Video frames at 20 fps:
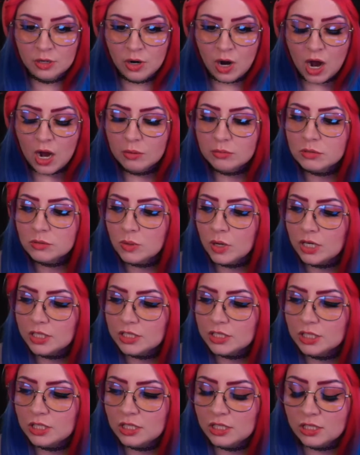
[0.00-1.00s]
was
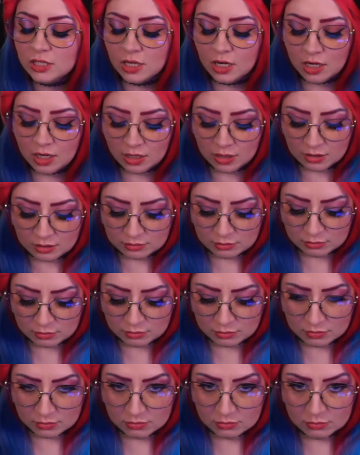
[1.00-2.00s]
watching
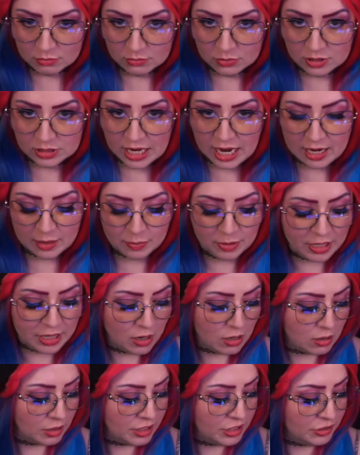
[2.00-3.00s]
Zach play
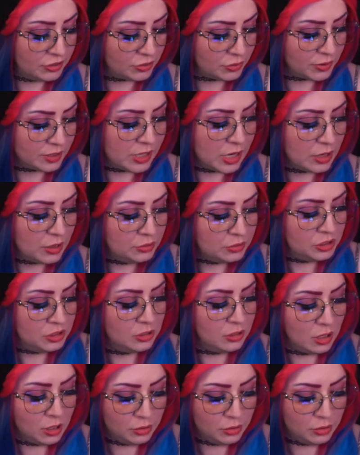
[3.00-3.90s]
RE3, the OG